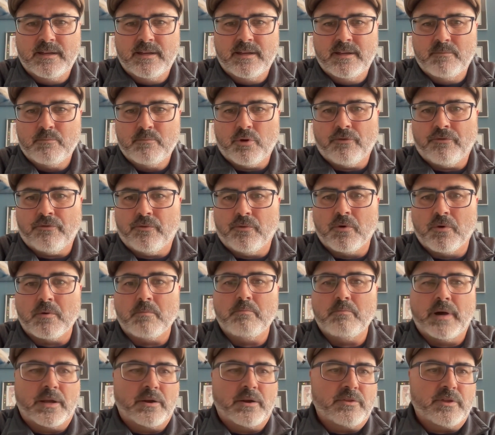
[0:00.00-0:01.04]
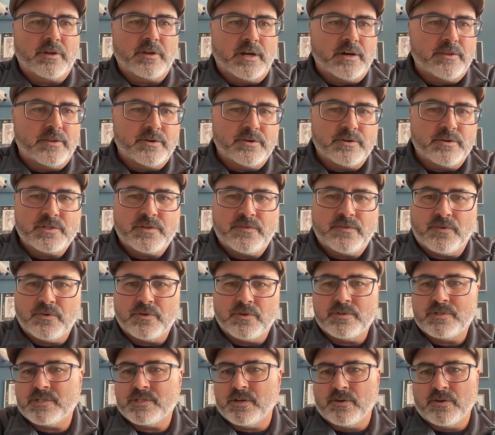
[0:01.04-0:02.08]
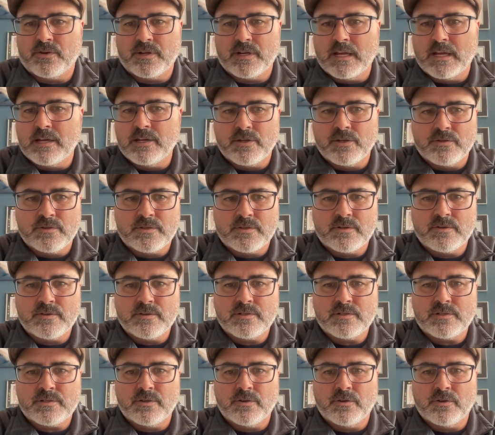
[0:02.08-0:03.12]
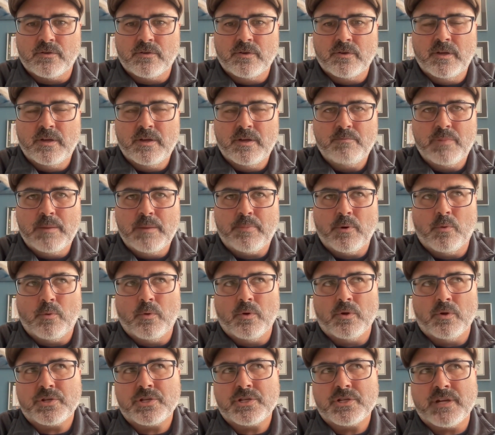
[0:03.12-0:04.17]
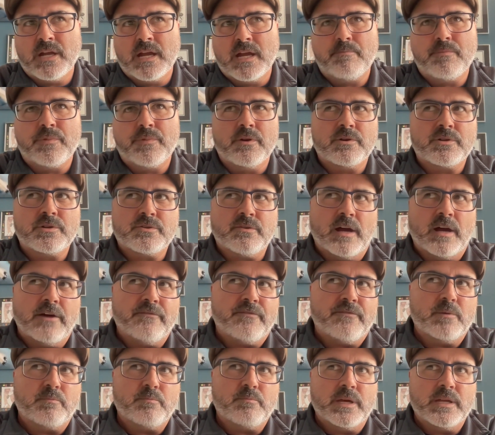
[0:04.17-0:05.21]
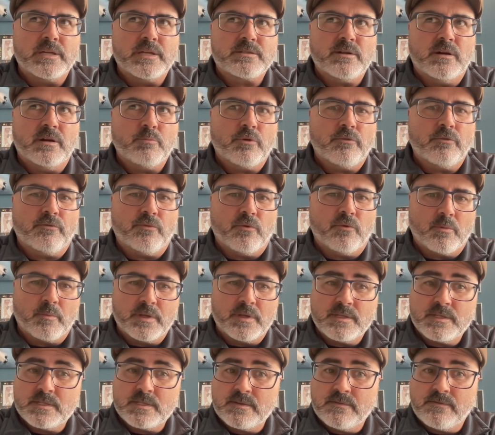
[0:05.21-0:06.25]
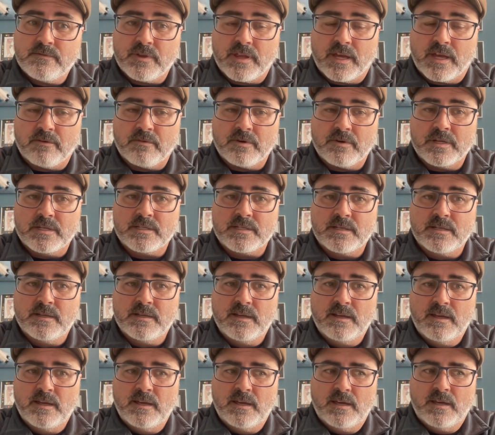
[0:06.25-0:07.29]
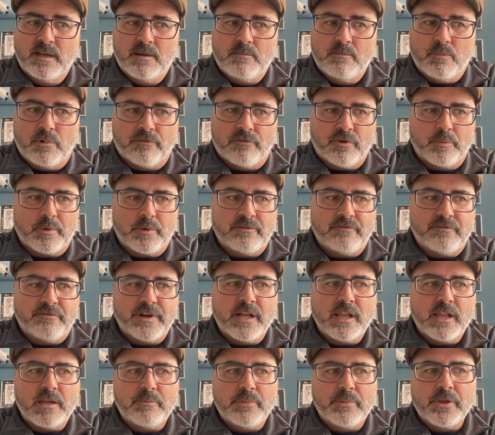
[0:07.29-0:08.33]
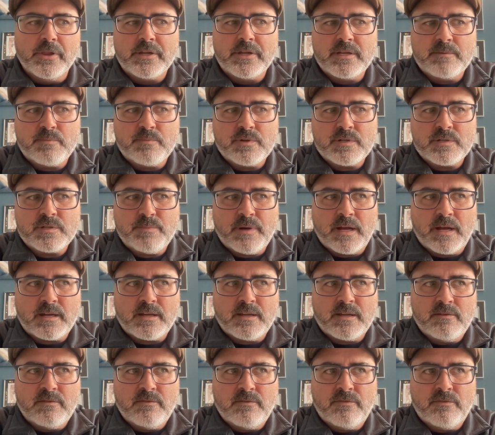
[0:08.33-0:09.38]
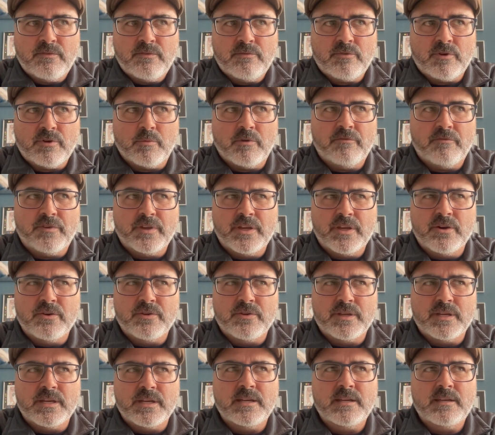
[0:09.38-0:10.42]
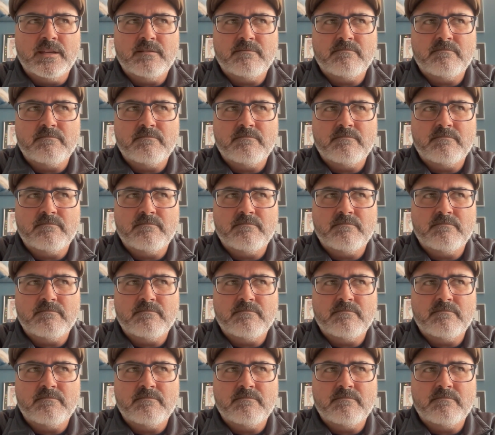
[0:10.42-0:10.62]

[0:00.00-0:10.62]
perform better than others for certain end users. So People will shape their traffic based on performance for that reason. But from an availability perspective, from a VOD